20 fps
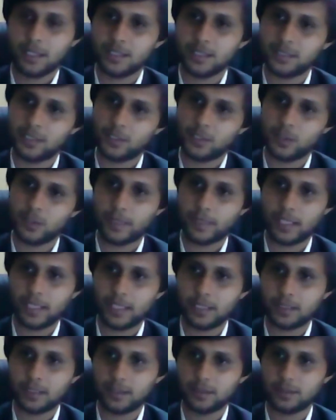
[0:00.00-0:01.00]
And then you'll be
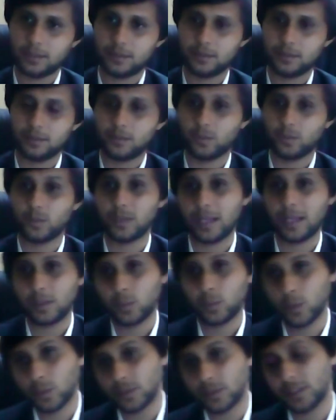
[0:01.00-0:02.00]
like,
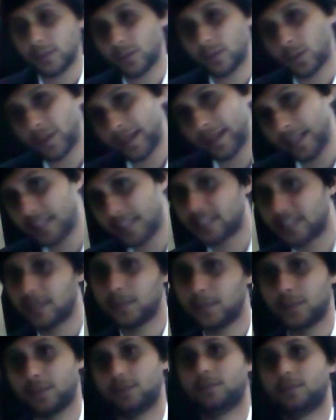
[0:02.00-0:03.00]
well, I'll go only for one
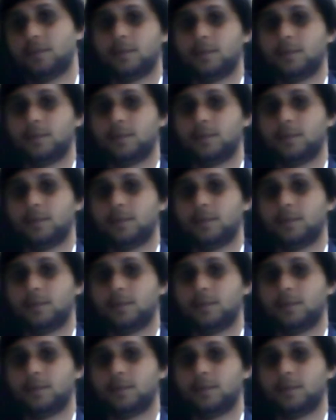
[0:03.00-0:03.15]
exemption.